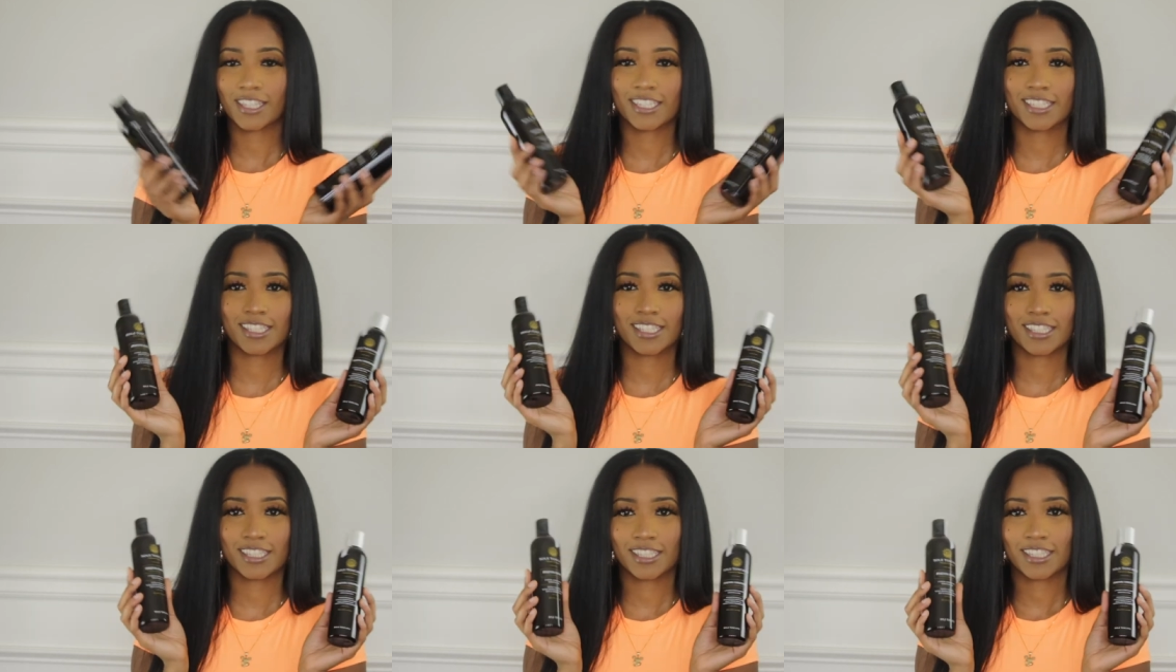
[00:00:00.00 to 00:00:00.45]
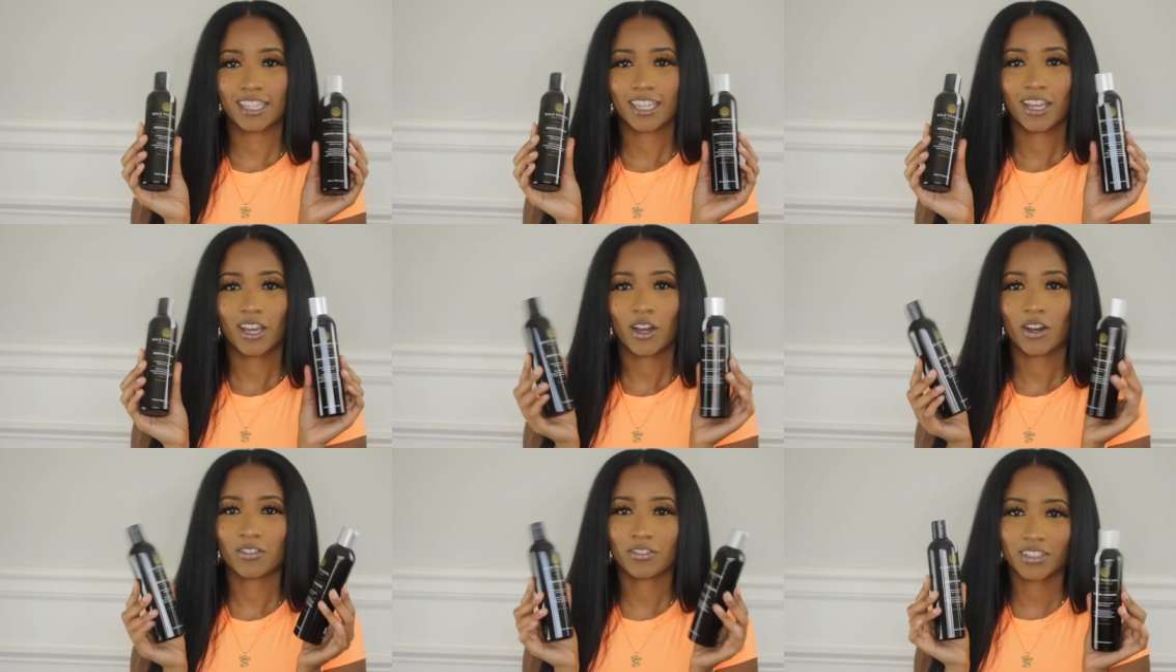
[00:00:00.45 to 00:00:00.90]

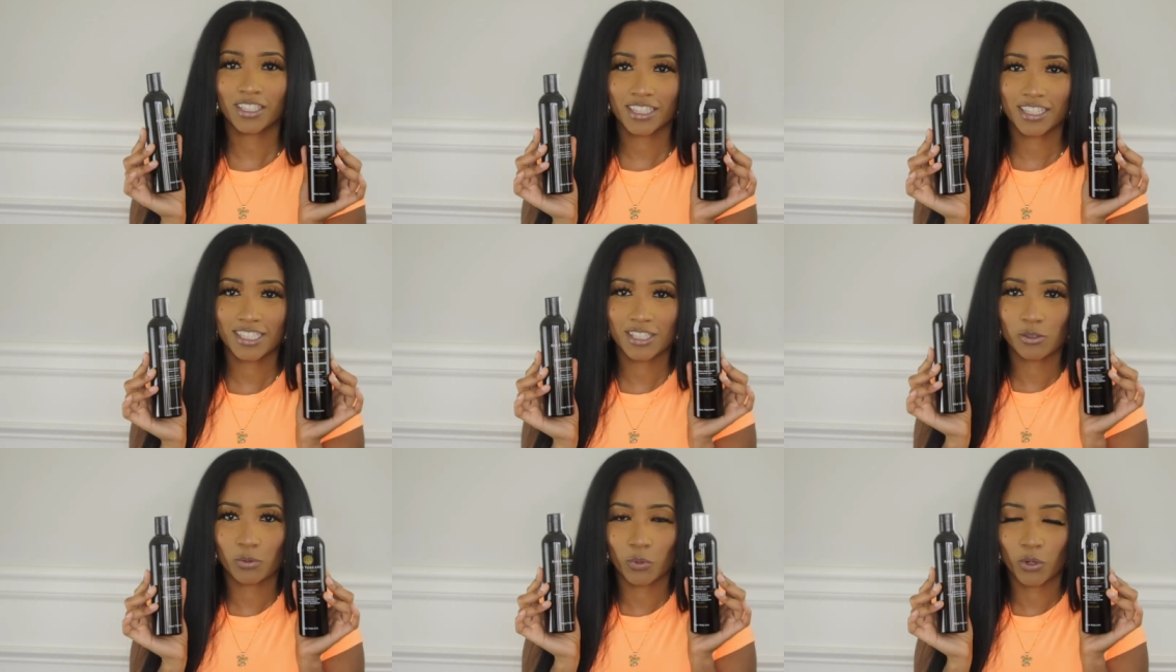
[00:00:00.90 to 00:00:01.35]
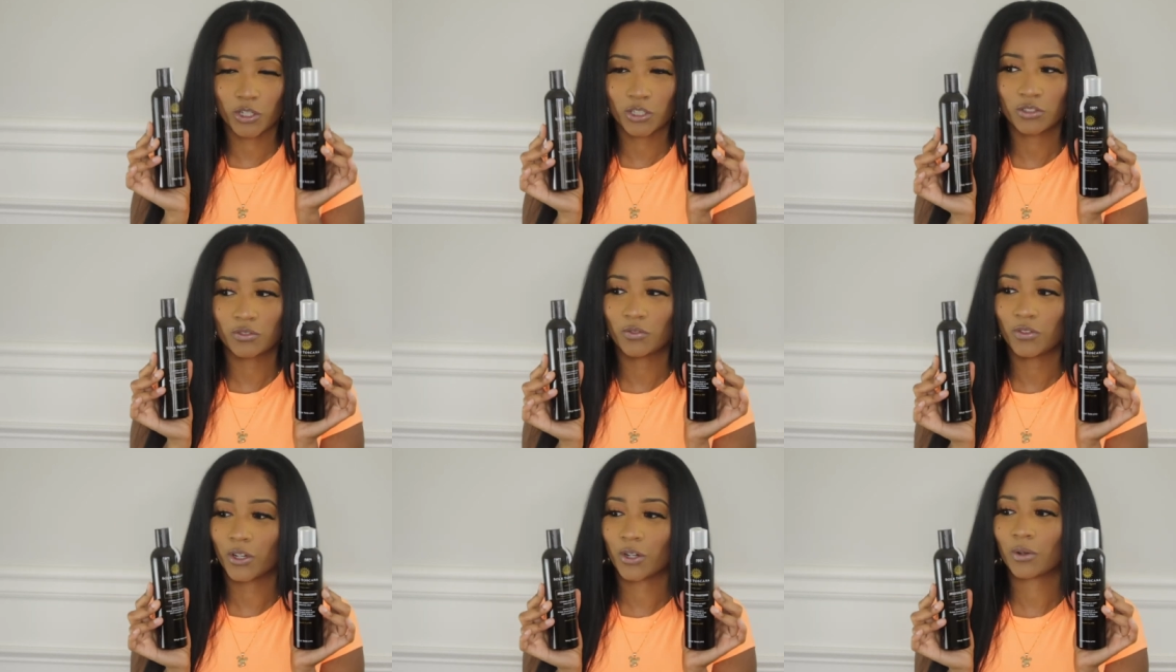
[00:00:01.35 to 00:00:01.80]
this
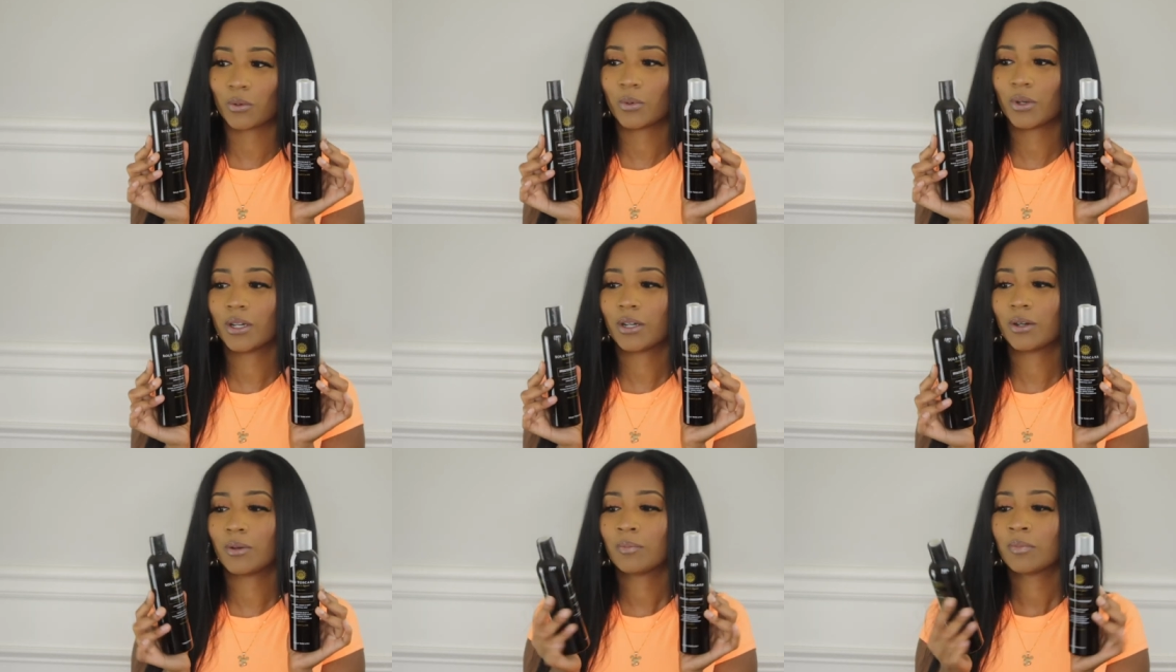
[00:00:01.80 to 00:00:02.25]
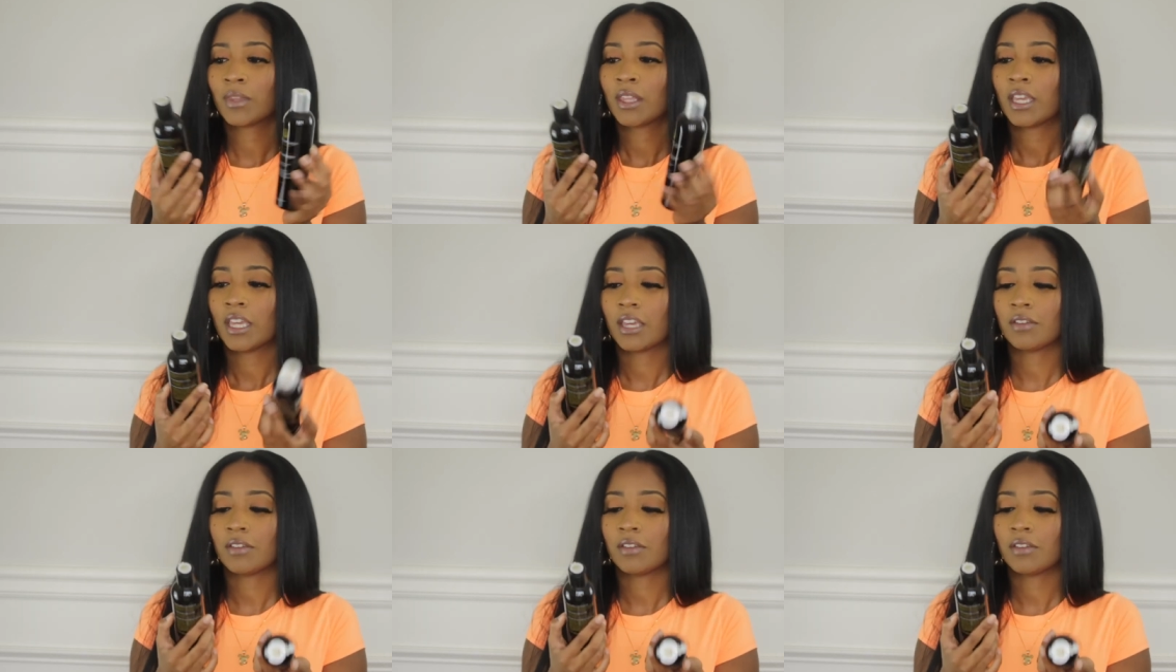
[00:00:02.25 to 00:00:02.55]
works very well.